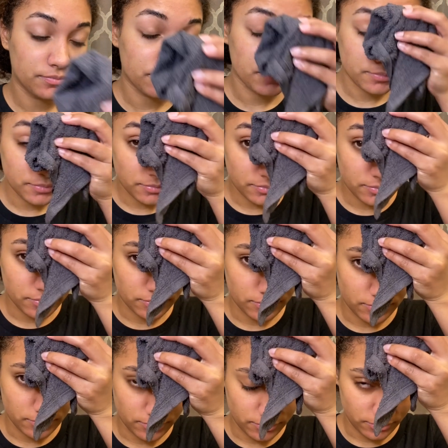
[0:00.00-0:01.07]

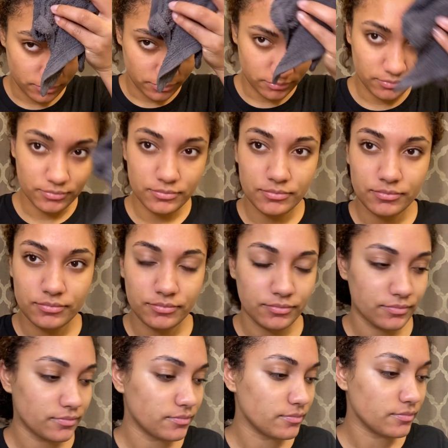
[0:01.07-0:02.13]

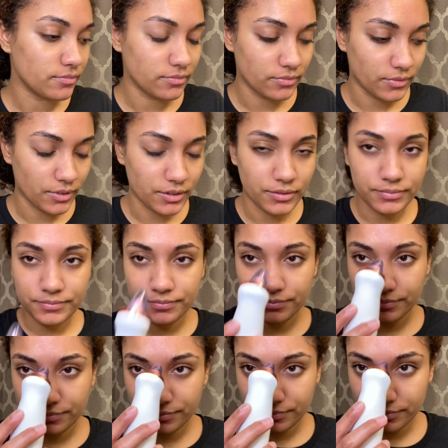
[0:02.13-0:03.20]

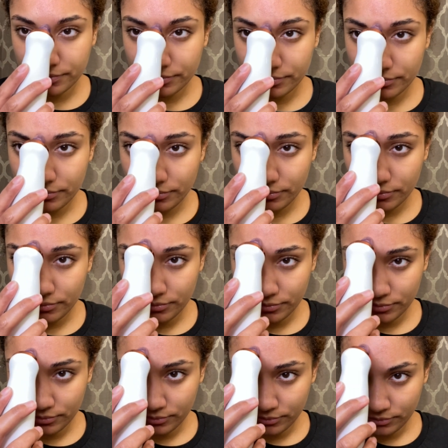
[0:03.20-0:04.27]

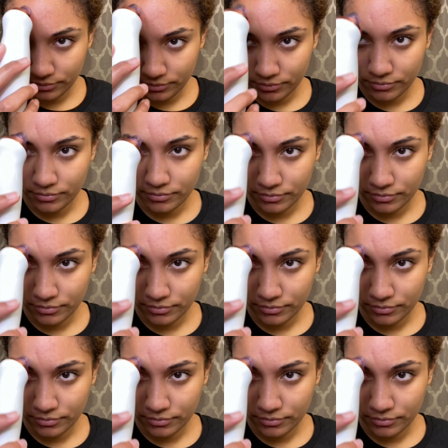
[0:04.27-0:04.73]
(silence)